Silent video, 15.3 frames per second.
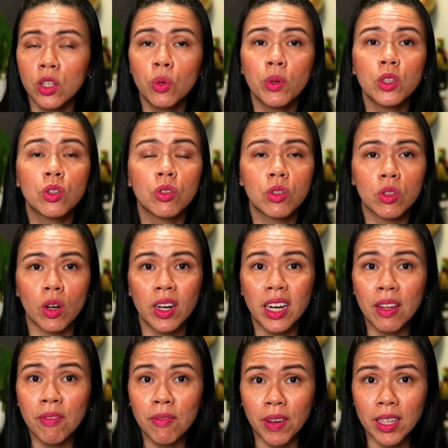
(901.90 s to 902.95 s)
You want to start
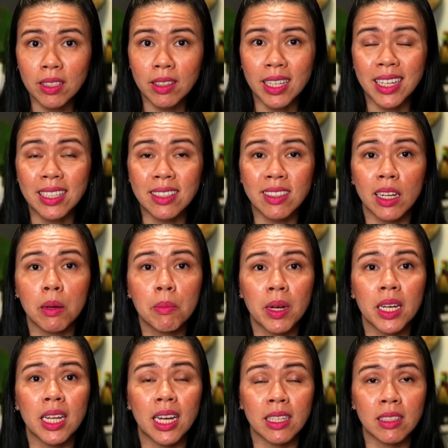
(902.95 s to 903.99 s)
investing and setting
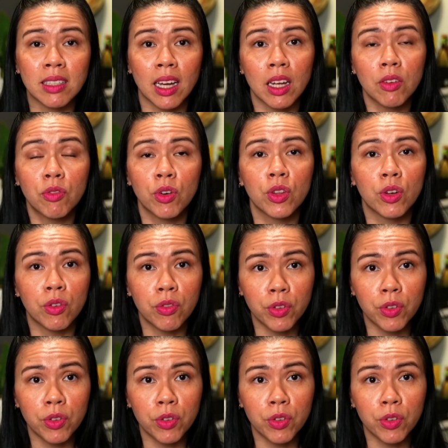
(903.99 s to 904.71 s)
money aside for their